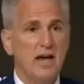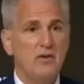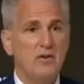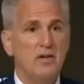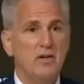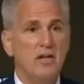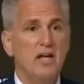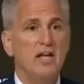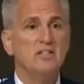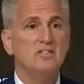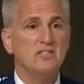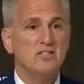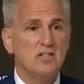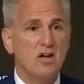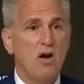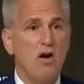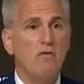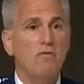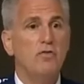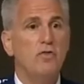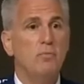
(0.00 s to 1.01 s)
down and
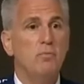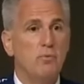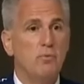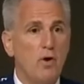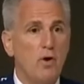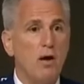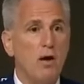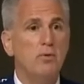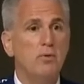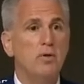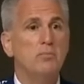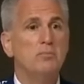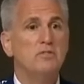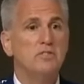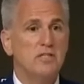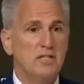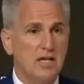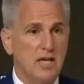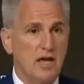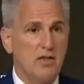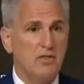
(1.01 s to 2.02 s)
solve the problem
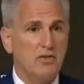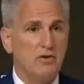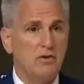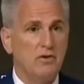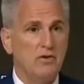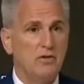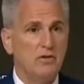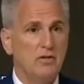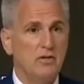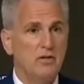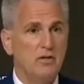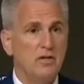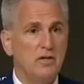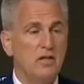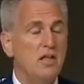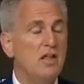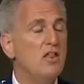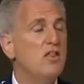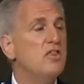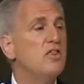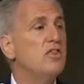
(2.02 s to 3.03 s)
together.
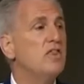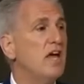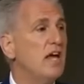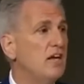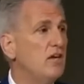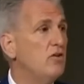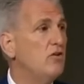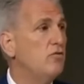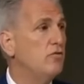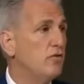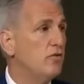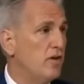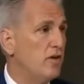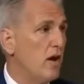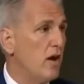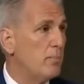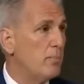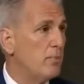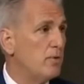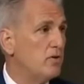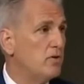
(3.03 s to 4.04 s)
Thank you for
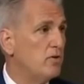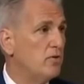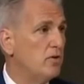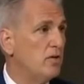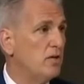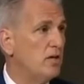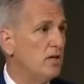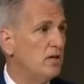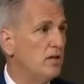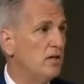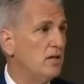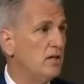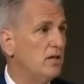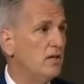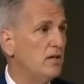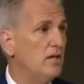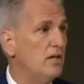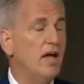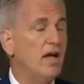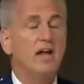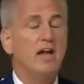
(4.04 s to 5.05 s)
the opportunity,
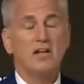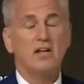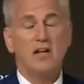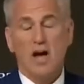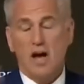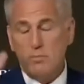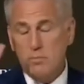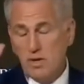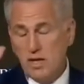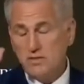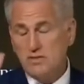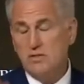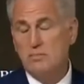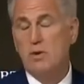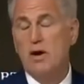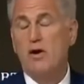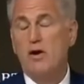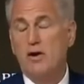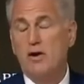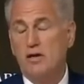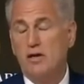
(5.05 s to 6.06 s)
and God bless
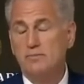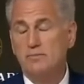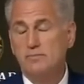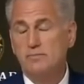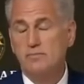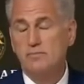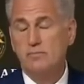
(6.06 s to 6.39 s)
America.